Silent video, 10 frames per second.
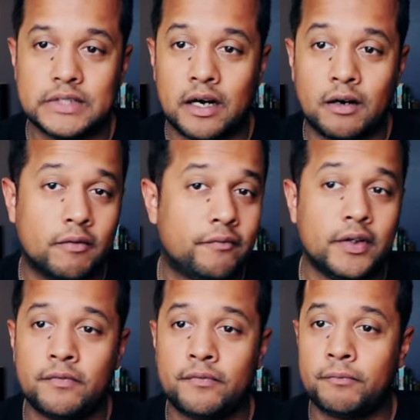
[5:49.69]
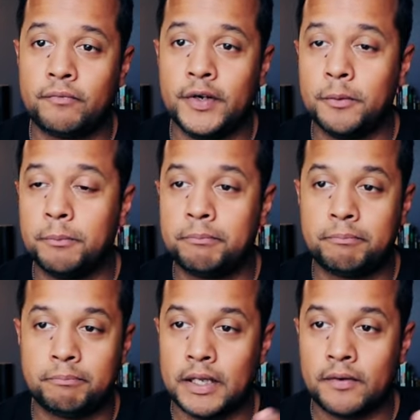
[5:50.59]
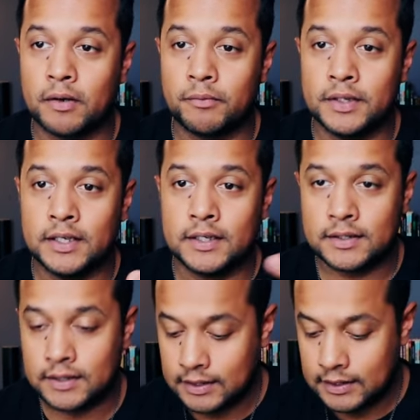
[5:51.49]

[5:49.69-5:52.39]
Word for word: I don't know, feel free to play around with this.